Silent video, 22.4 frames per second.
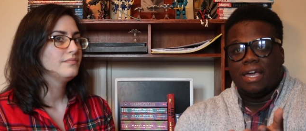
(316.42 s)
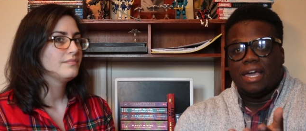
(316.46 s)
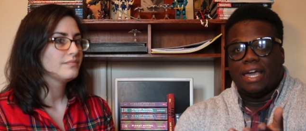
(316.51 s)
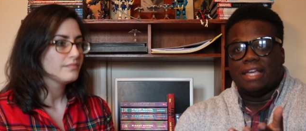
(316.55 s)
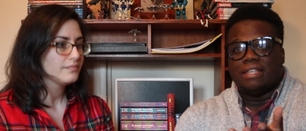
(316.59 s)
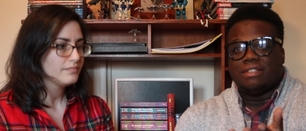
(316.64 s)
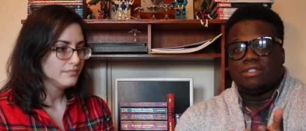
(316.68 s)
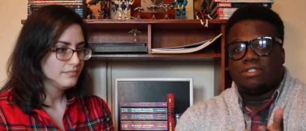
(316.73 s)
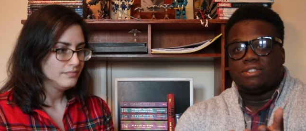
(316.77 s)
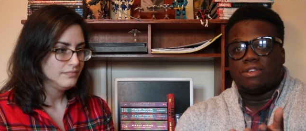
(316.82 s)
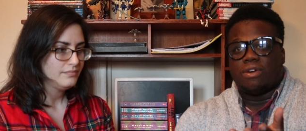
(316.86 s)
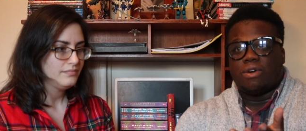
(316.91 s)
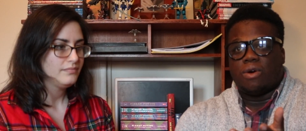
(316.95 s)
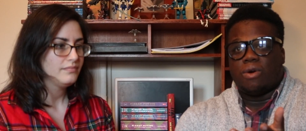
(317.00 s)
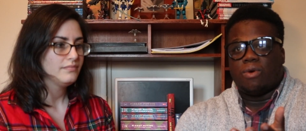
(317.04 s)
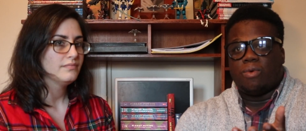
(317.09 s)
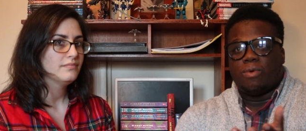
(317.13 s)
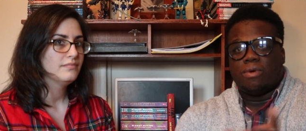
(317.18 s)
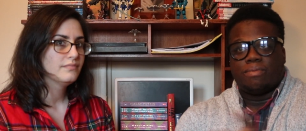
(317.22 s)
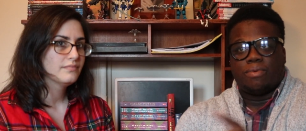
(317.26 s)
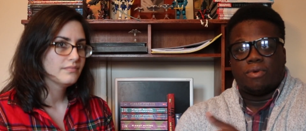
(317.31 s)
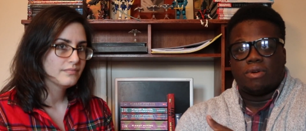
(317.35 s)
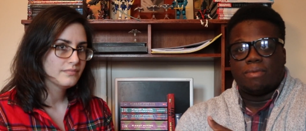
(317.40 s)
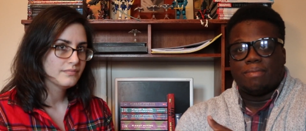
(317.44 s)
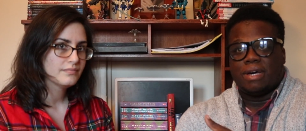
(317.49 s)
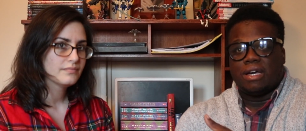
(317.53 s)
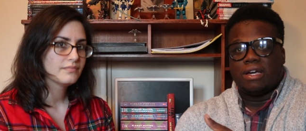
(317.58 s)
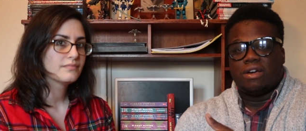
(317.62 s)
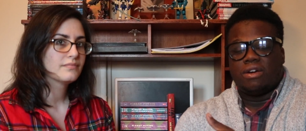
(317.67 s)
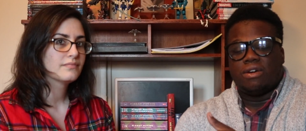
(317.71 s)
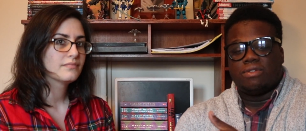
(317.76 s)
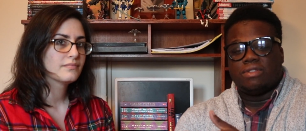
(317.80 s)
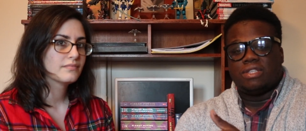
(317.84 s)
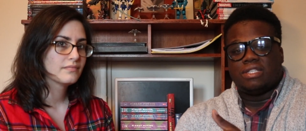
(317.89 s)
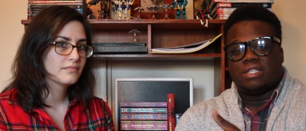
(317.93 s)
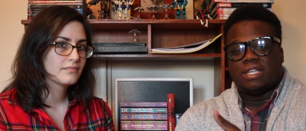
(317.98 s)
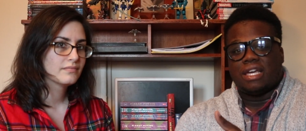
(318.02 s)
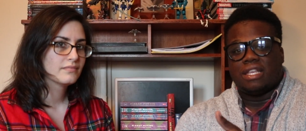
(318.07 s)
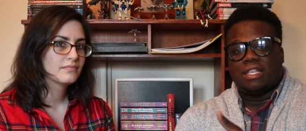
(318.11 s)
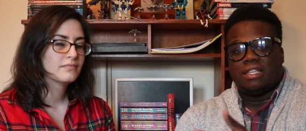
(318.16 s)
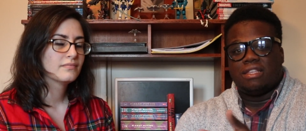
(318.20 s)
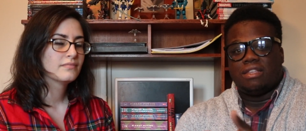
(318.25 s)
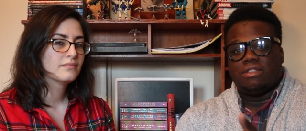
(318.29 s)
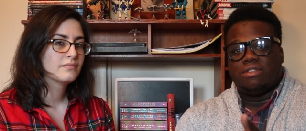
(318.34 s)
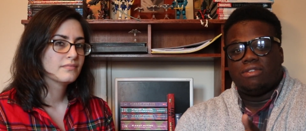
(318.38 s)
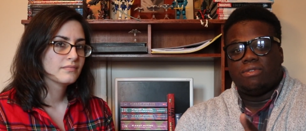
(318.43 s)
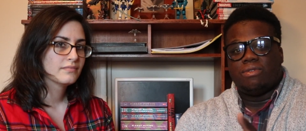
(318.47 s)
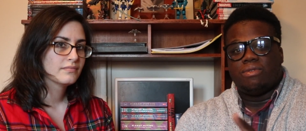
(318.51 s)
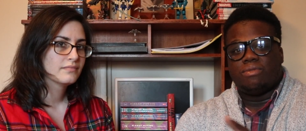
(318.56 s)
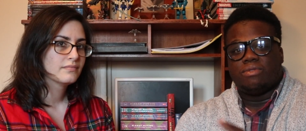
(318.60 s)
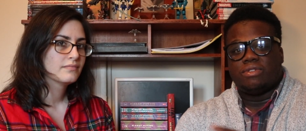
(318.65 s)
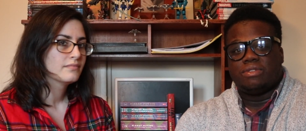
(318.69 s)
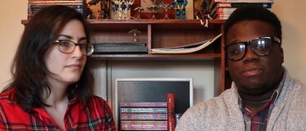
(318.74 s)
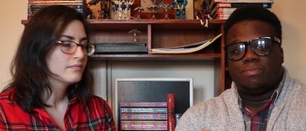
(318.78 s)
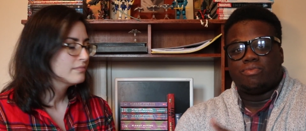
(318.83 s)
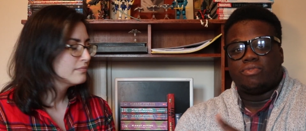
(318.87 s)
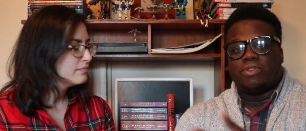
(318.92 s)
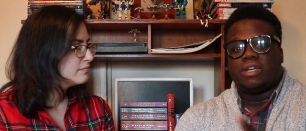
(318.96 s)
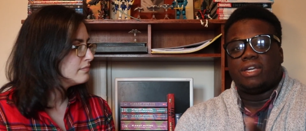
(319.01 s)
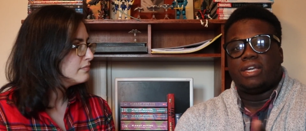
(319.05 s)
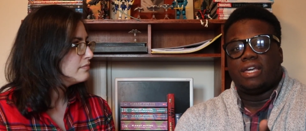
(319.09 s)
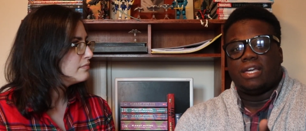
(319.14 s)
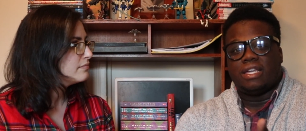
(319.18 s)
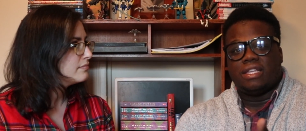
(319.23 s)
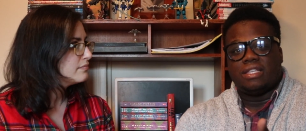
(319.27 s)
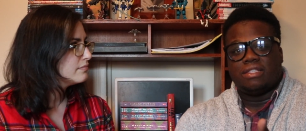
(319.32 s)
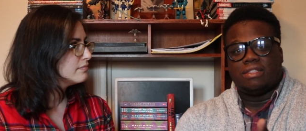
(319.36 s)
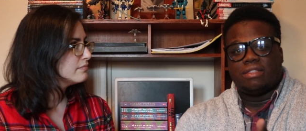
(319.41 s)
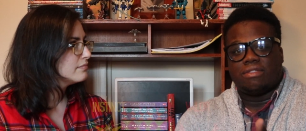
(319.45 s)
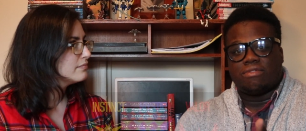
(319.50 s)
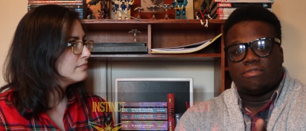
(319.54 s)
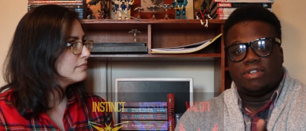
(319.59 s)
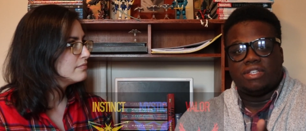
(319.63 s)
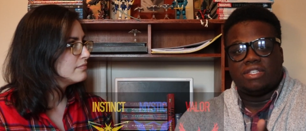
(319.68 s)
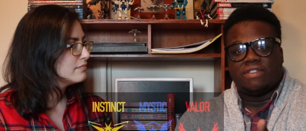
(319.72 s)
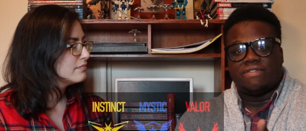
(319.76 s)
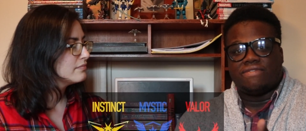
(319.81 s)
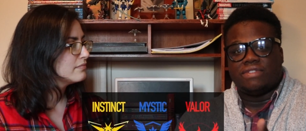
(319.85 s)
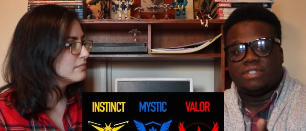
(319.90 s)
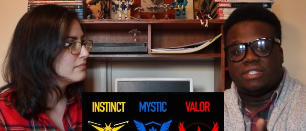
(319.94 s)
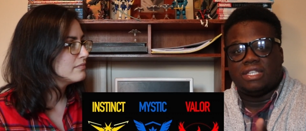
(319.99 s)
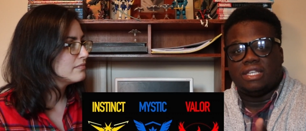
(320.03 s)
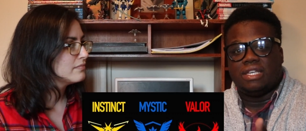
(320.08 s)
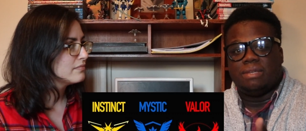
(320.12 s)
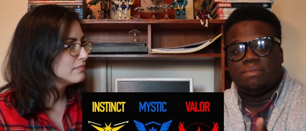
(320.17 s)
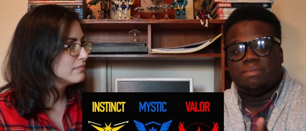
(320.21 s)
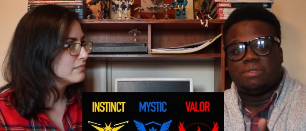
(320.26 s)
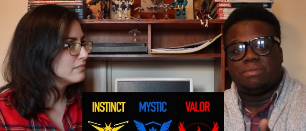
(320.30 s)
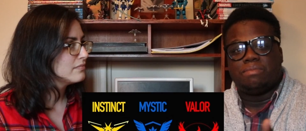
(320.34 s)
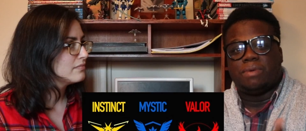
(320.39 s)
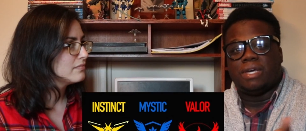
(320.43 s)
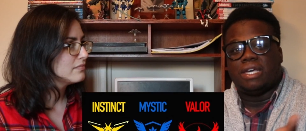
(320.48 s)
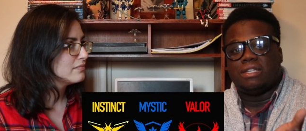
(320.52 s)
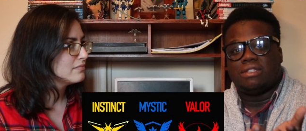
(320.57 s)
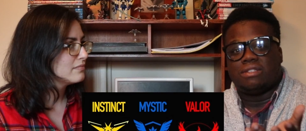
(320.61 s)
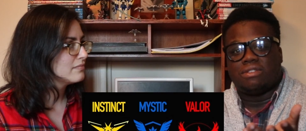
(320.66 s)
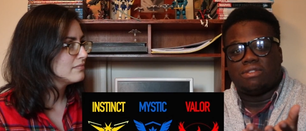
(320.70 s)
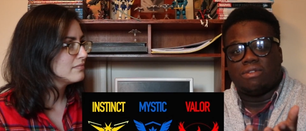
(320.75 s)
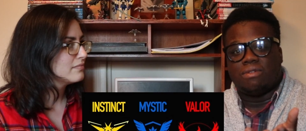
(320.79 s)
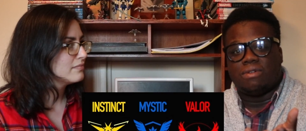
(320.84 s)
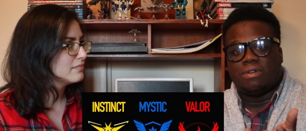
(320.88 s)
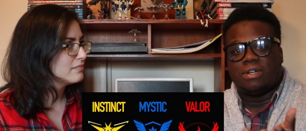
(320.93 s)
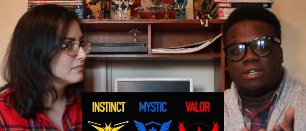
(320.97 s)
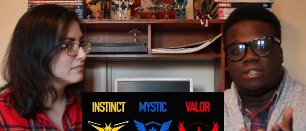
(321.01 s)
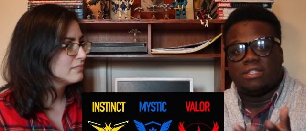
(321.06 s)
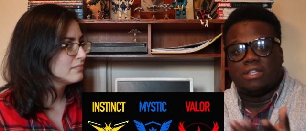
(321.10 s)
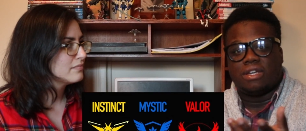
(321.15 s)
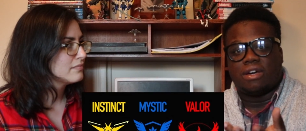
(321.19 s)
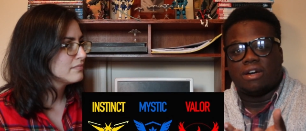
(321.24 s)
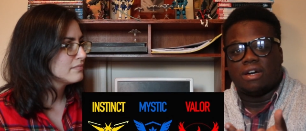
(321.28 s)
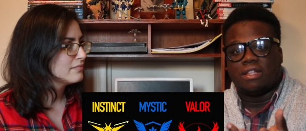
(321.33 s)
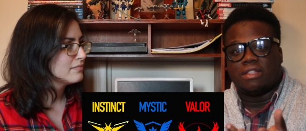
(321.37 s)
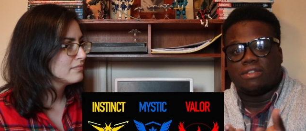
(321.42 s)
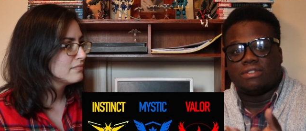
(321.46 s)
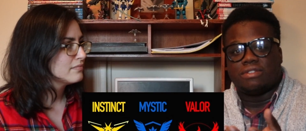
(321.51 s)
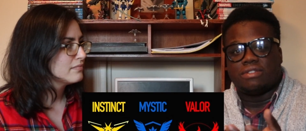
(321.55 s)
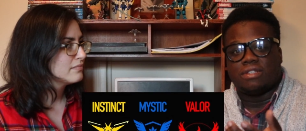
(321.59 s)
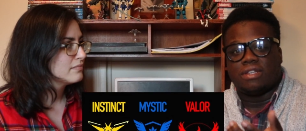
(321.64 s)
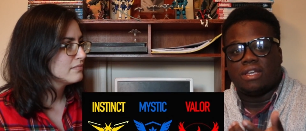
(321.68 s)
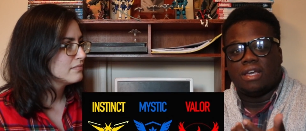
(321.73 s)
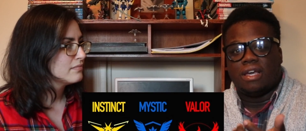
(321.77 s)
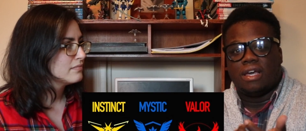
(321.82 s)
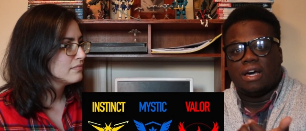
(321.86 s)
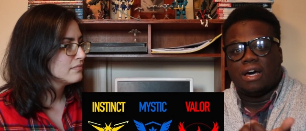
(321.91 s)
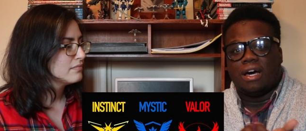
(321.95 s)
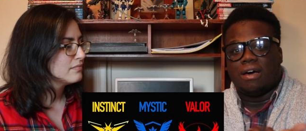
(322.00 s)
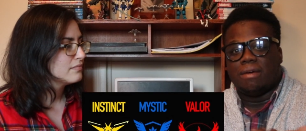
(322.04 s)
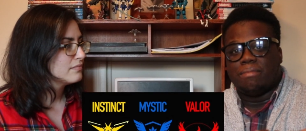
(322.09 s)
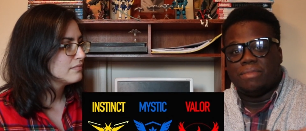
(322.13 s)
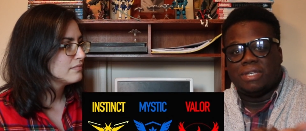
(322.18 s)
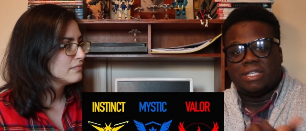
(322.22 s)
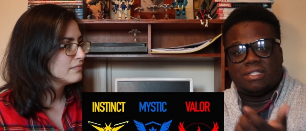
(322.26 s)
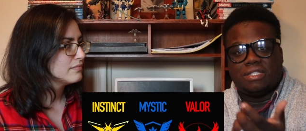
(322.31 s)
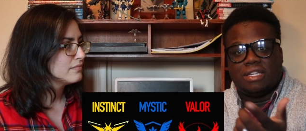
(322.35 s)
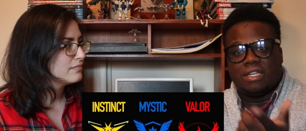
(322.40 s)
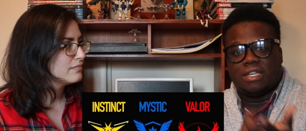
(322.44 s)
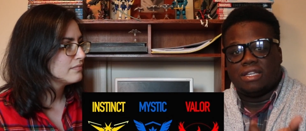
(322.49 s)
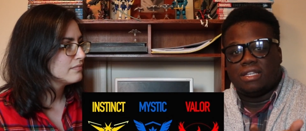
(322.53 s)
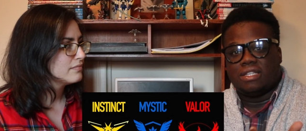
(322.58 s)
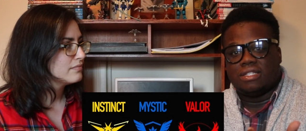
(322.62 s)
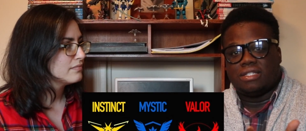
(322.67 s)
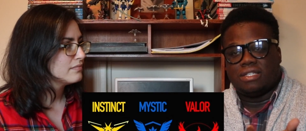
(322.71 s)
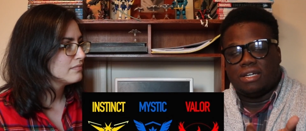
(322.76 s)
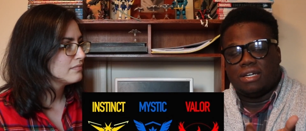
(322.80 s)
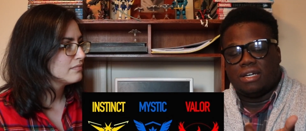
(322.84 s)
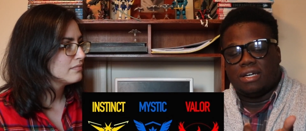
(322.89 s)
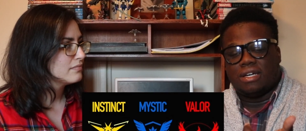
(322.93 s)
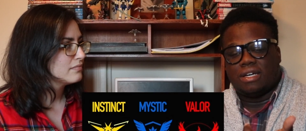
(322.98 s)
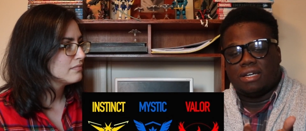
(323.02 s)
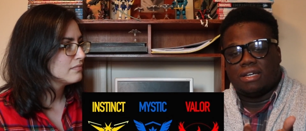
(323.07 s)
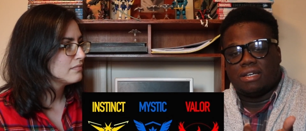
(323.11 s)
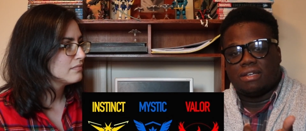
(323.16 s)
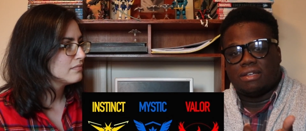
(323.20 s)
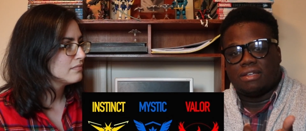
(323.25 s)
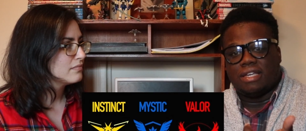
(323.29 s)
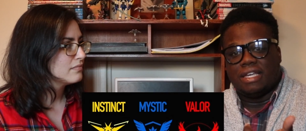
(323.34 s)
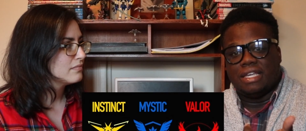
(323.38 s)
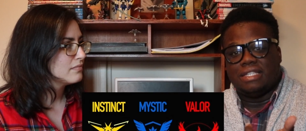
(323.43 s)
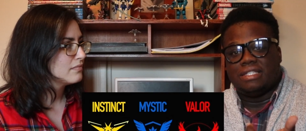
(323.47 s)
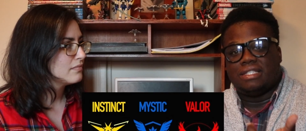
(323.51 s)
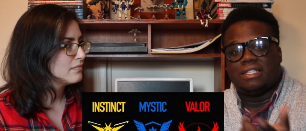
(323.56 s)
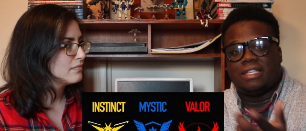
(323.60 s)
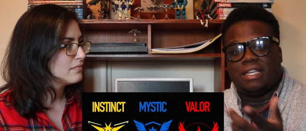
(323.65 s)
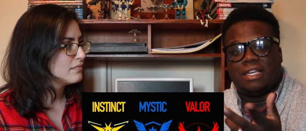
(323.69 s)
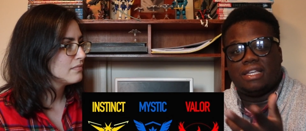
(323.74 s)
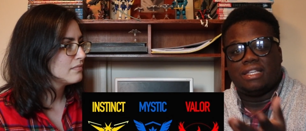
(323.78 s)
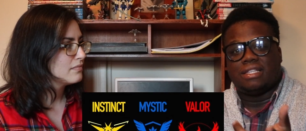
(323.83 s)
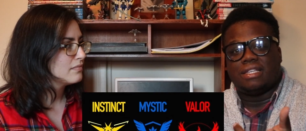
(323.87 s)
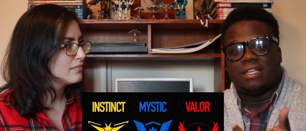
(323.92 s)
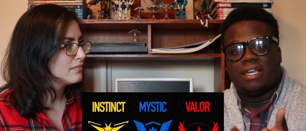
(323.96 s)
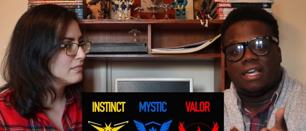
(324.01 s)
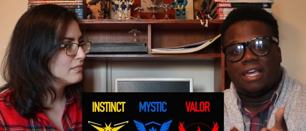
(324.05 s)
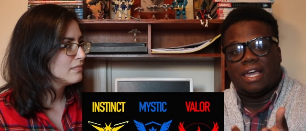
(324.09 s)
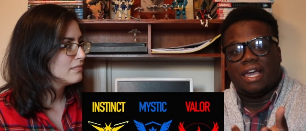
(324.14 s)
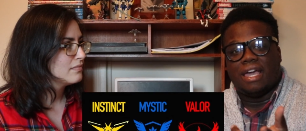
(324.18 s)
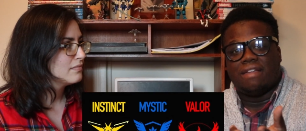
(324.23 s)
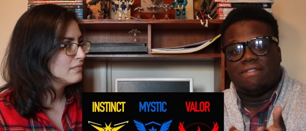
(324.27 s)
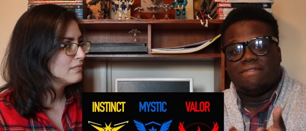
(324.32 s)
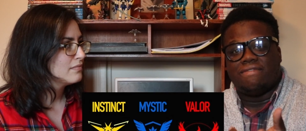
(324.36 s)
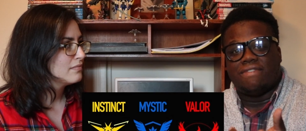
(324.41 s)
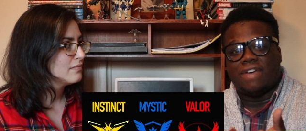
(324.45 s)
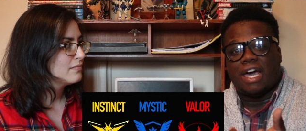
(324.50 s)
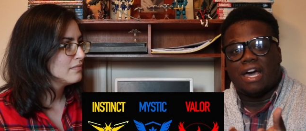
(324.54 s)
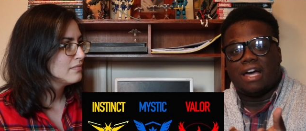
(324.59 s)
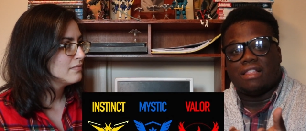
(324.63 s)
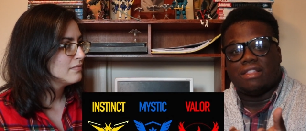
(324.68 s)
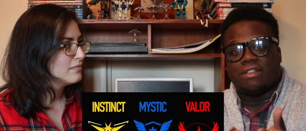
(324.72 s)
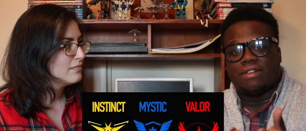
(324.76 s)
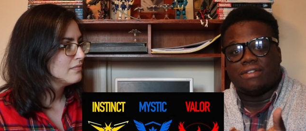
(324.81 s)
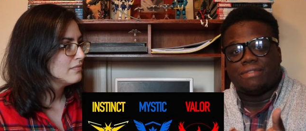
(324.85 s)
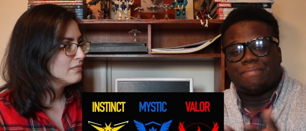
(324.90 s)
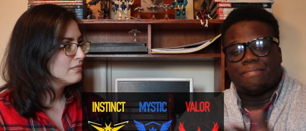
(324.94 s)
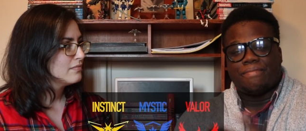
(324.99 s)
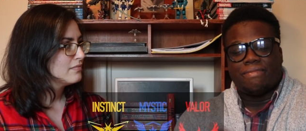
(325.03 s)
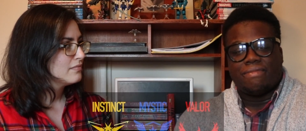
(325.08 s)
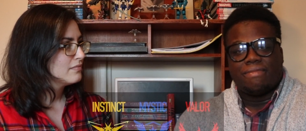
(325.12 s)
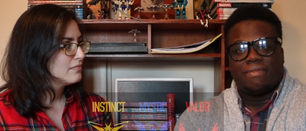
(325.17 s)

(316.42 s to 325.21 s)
Speaker 1: and so what Pokemon Go decided to do was bring in three different teams based on the colors, uh, Mystic, uh, Instinct, and Valor,